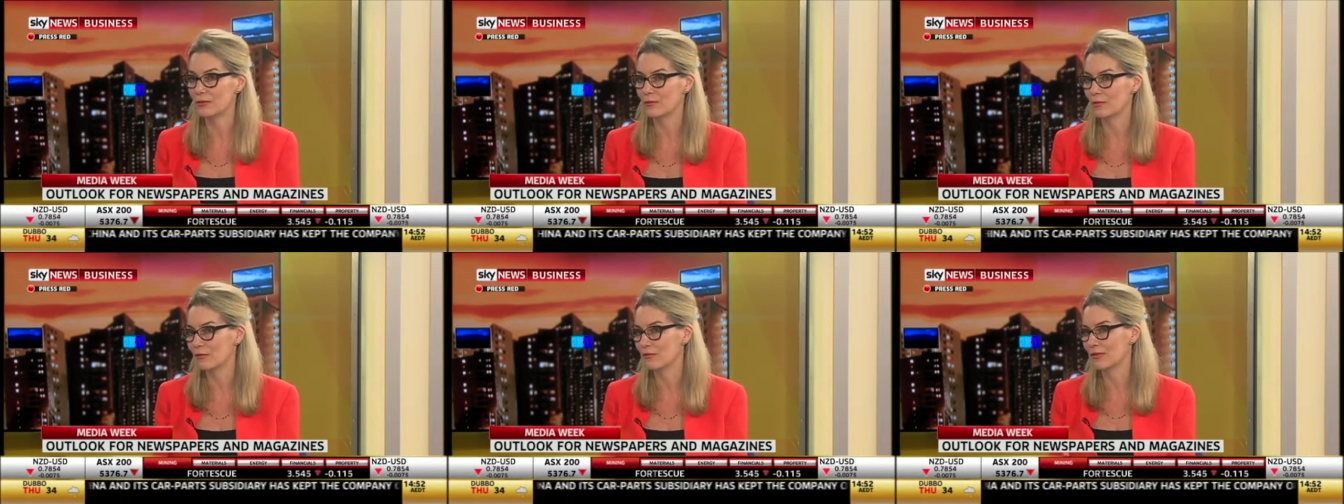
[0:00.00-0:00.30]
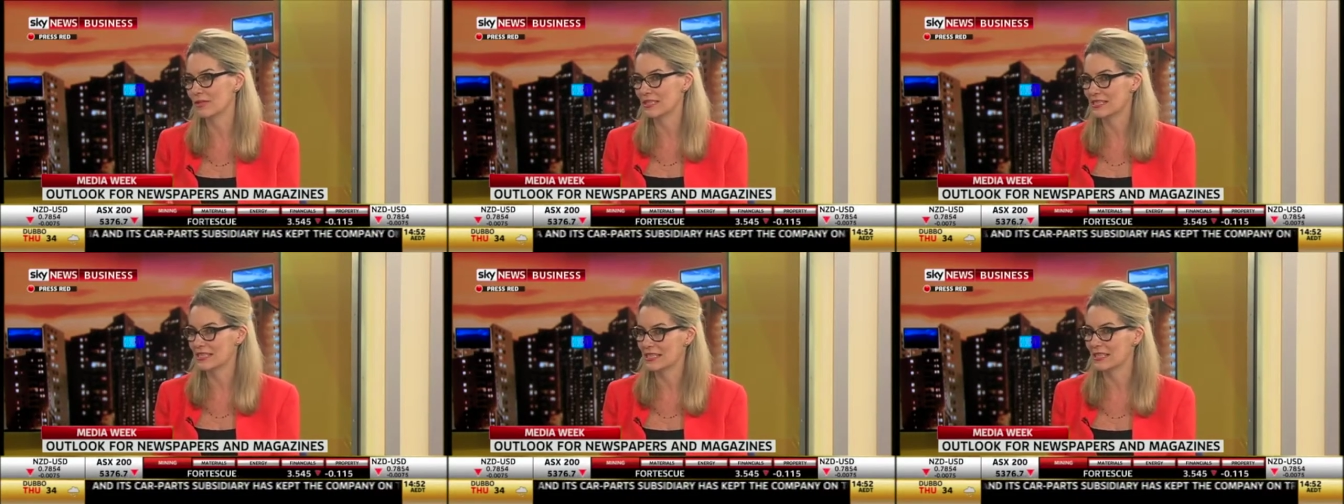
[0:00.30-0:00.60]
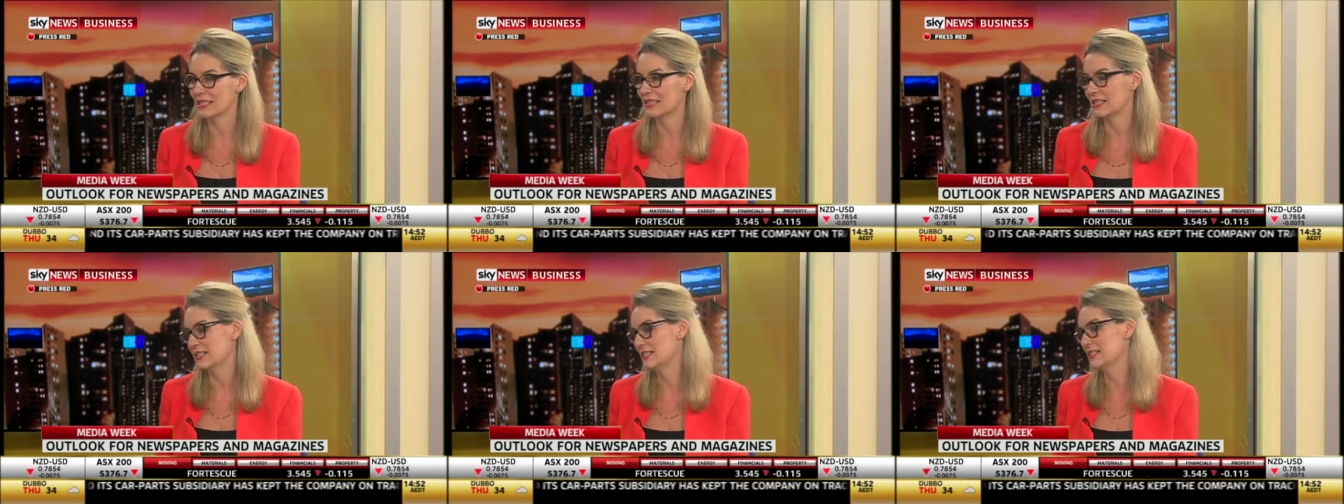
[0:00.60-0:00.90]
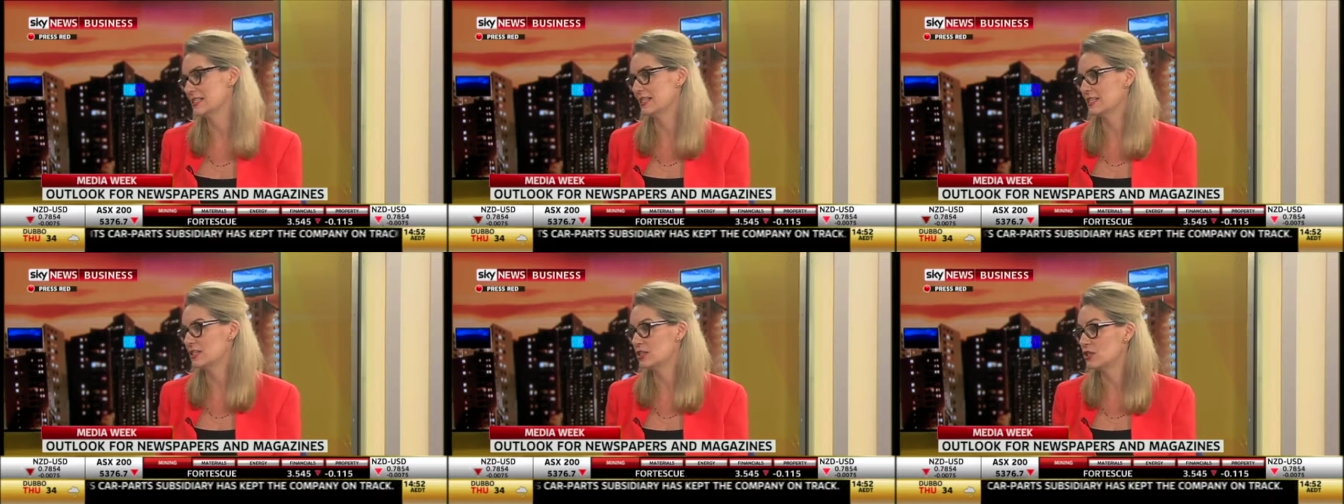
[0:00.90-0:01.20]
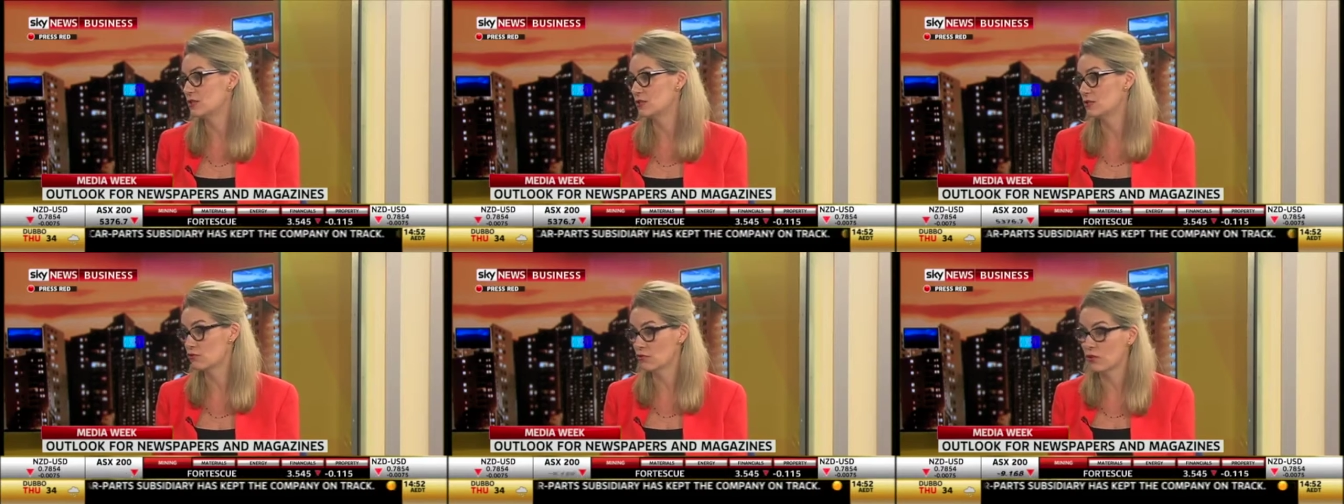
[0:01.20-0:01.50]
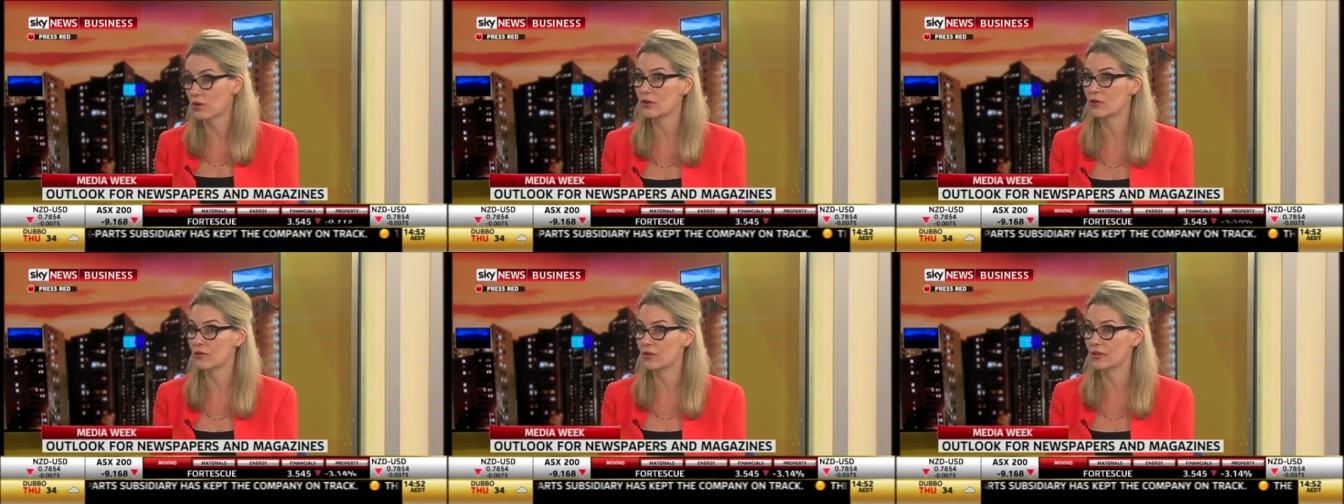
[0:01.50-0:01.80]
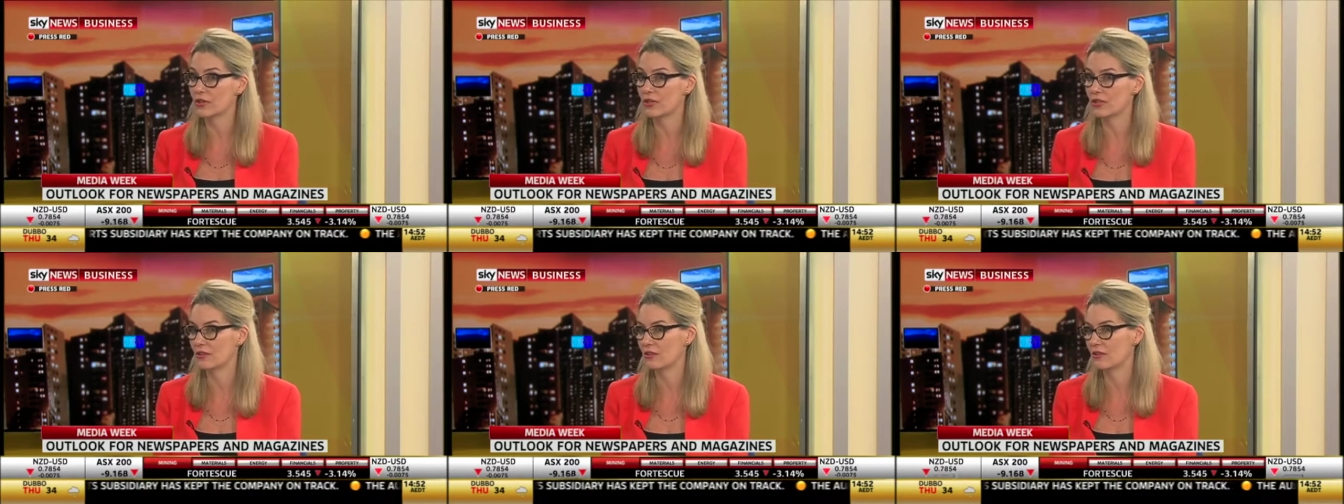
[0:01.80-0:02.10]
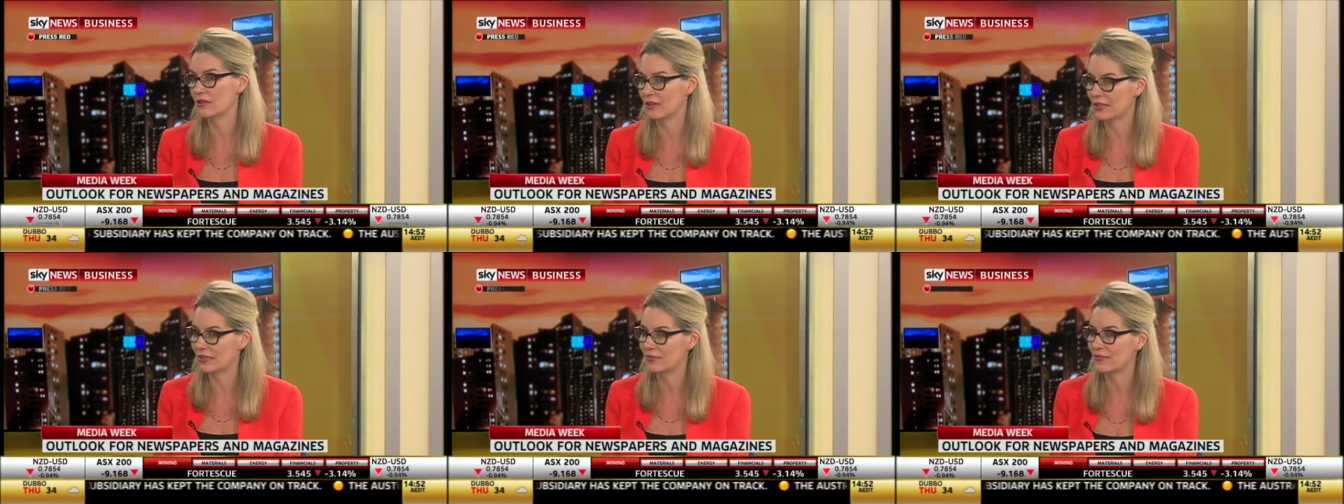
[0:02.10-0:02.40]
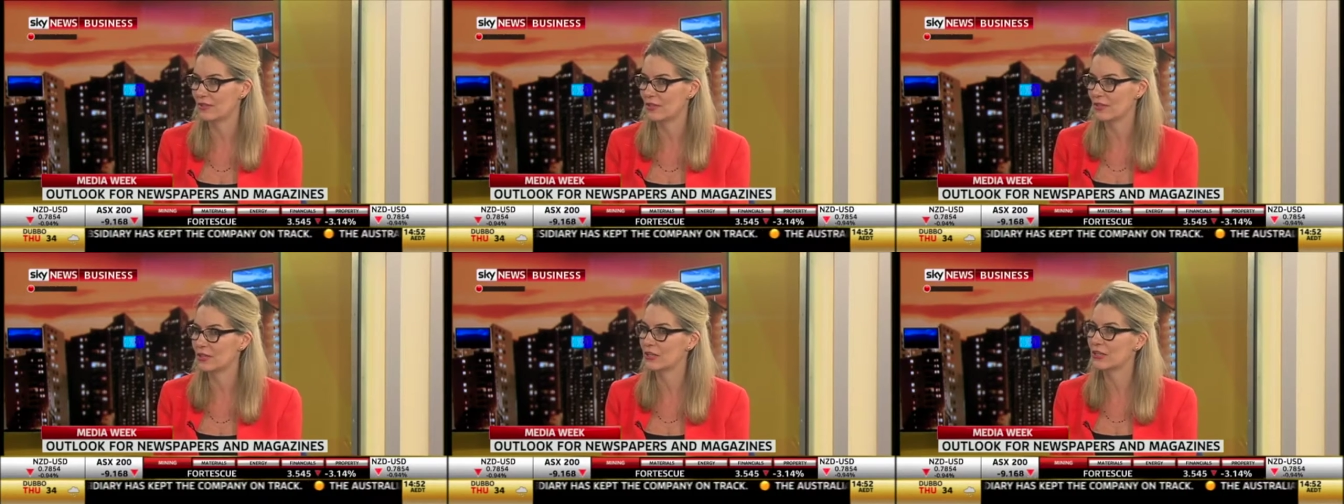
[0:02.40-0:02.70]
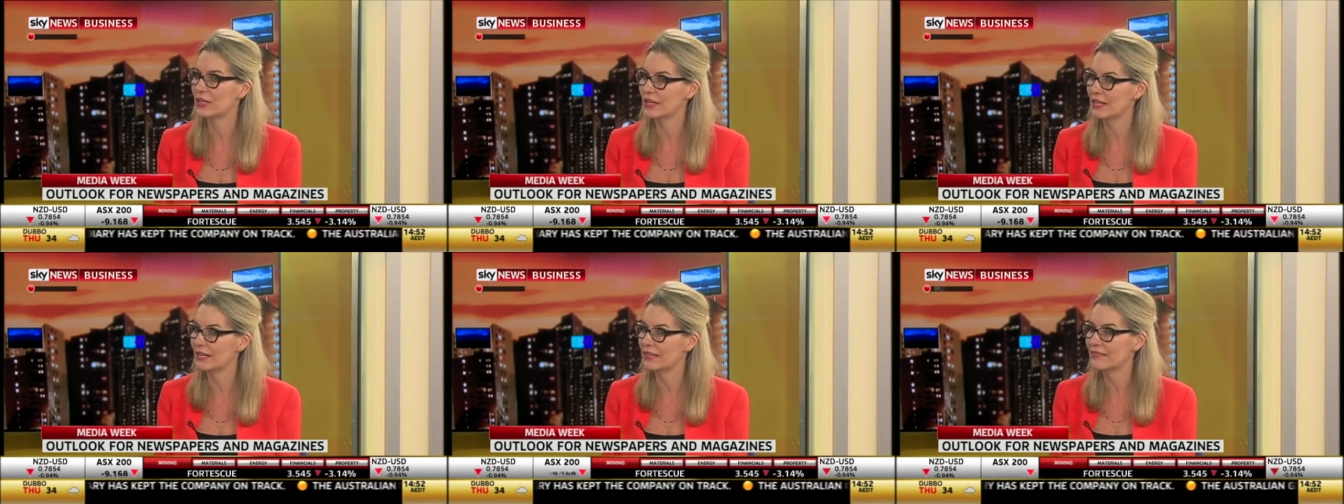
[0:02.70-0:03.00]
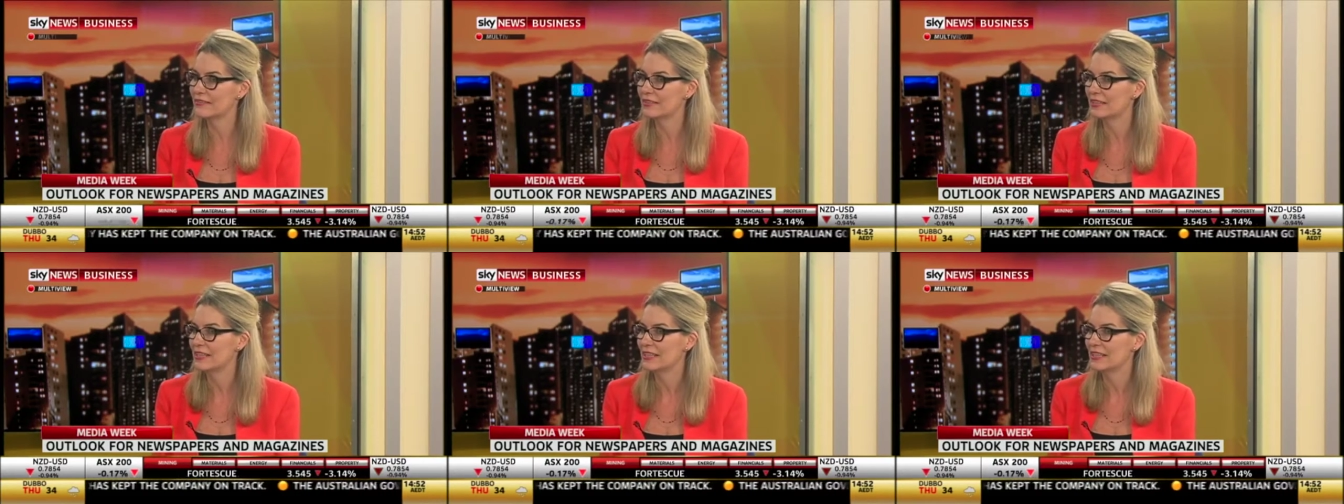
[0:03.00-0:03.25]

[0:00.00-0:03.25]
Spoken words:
We're really starting to see strong growth in online video now.